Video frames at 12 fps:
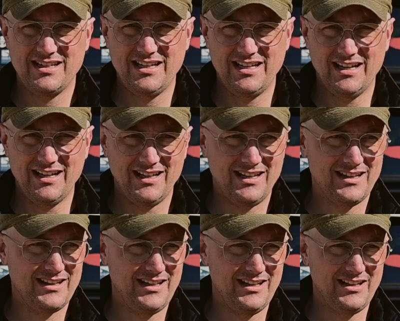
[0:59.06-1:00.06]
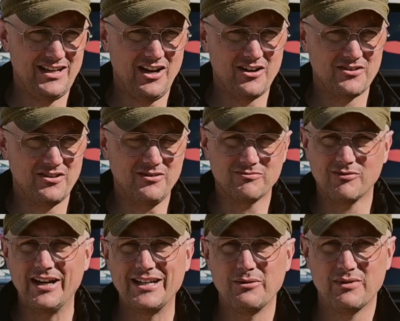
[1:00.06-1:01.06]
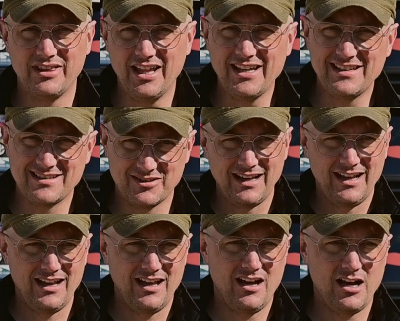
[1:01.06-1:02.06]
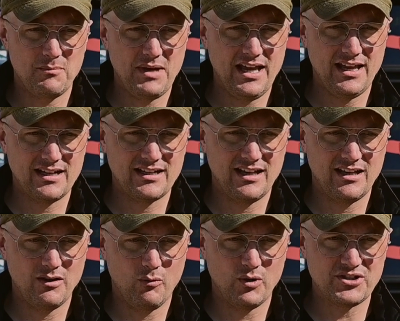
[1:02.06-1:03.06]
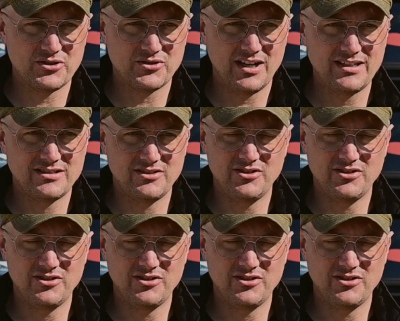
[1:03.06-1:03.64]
the art of writing with light. What you're trying to